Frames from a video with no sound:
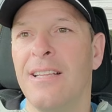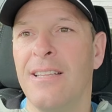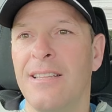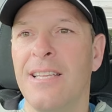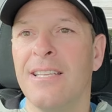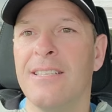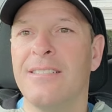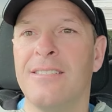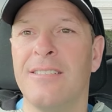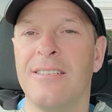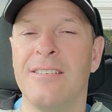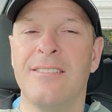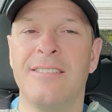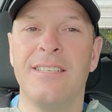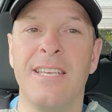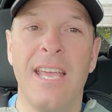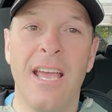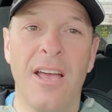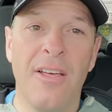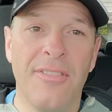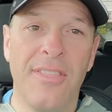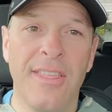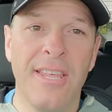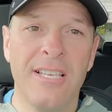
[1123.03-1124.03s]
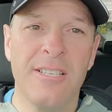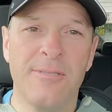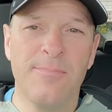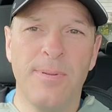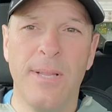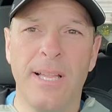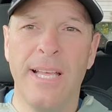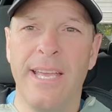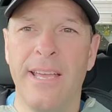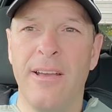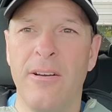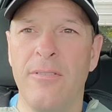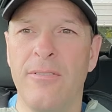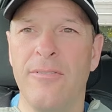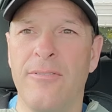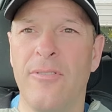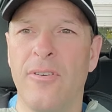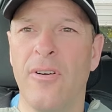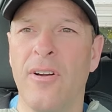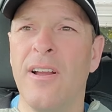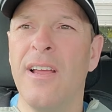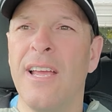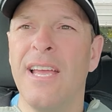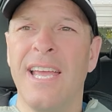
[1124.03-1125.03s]
Let's just see how things play out
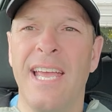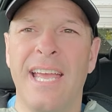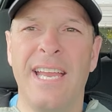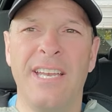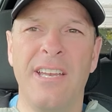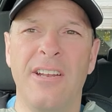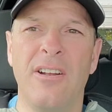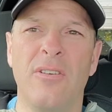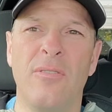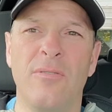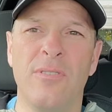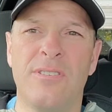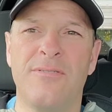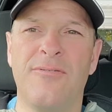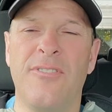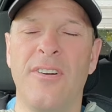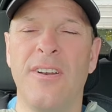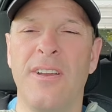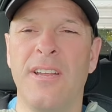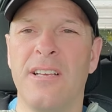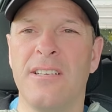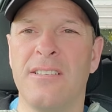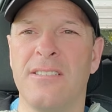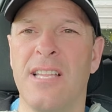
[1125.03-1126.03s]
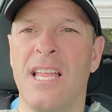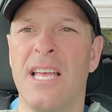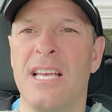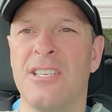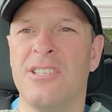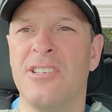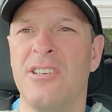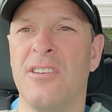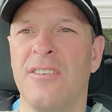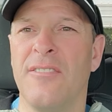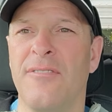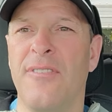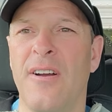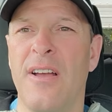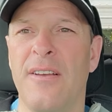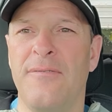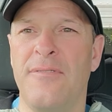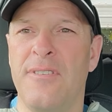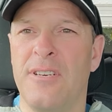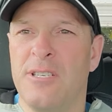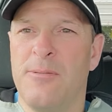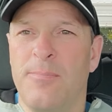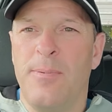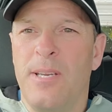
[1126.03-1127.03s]
for her. And, you know, it was funny because last year,
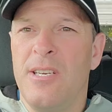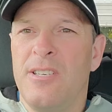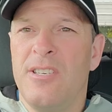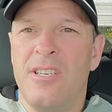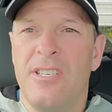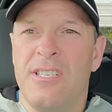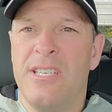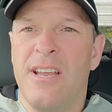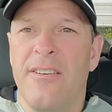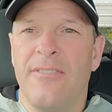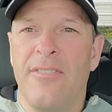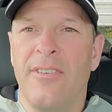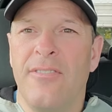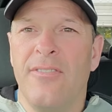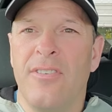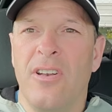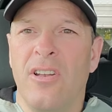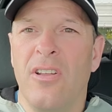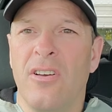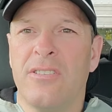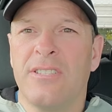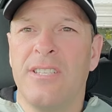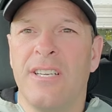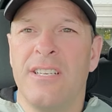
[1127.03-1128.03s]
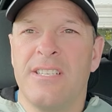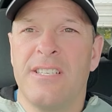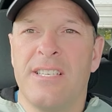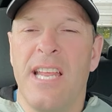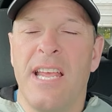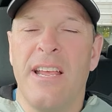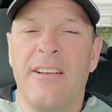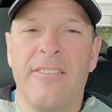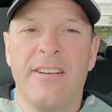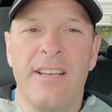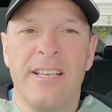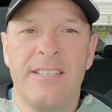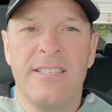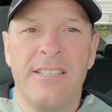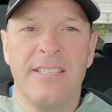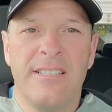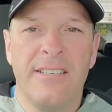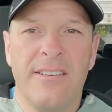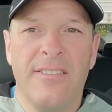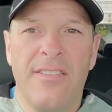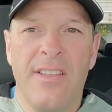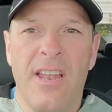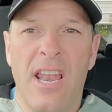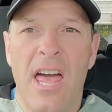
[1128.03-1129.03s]
Five Fish Species never even looked at a stake race
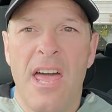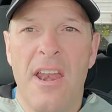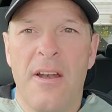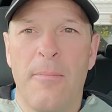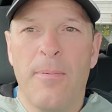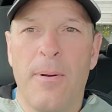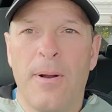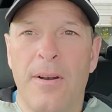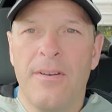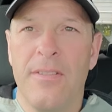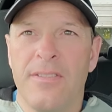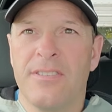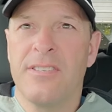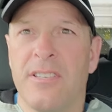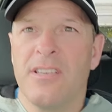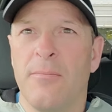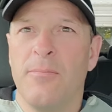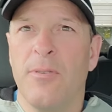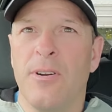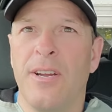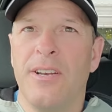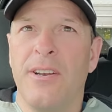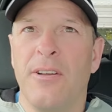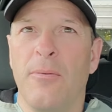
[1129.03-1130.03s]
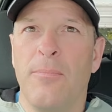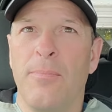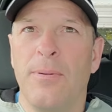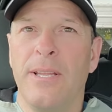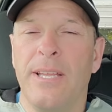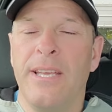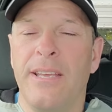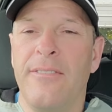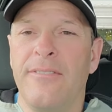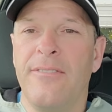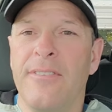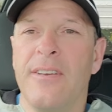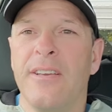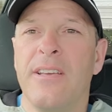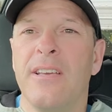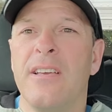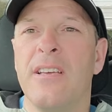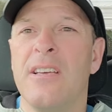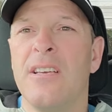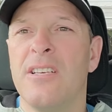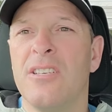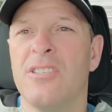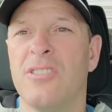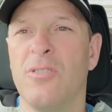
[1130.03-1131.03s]
until the latter part of the summer, I don't believe.
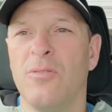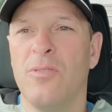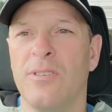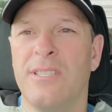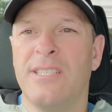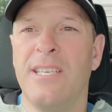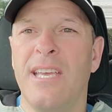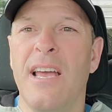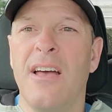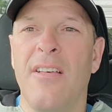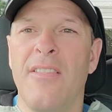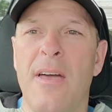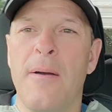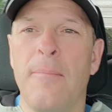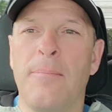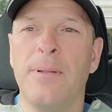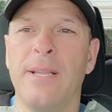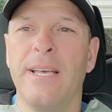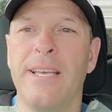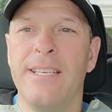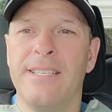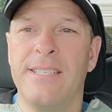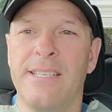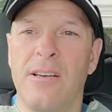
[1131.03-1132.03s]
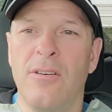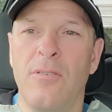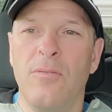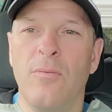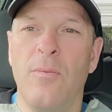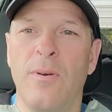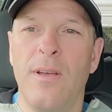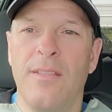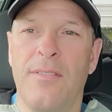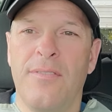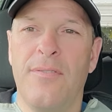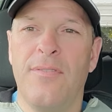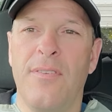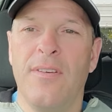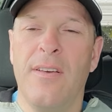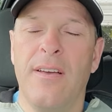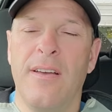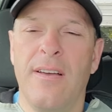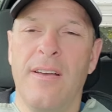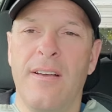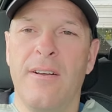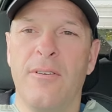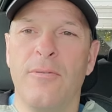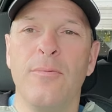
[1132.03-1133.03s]
So we'll see how that plays out with
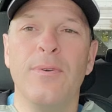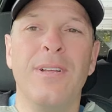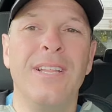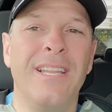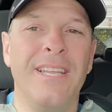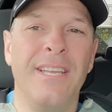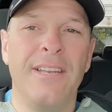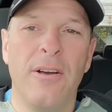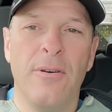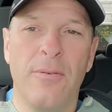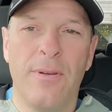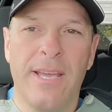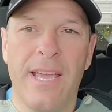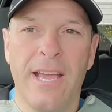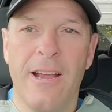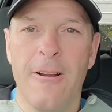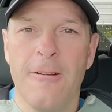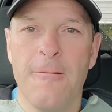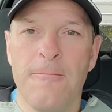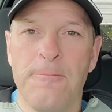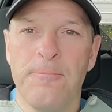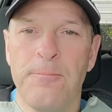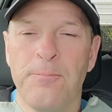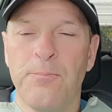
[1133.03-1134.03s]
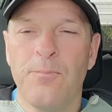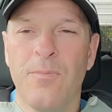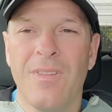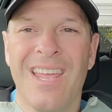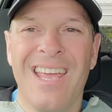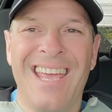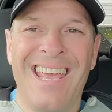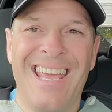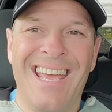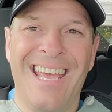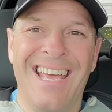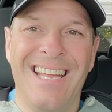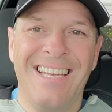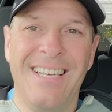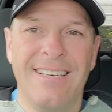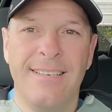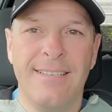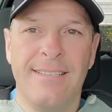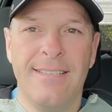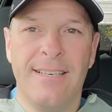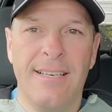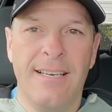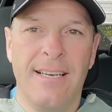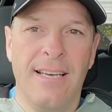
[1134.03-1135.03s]
Really Don't Care
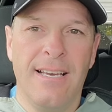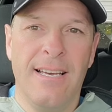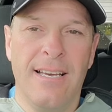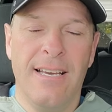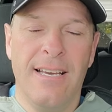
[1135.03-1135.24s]
and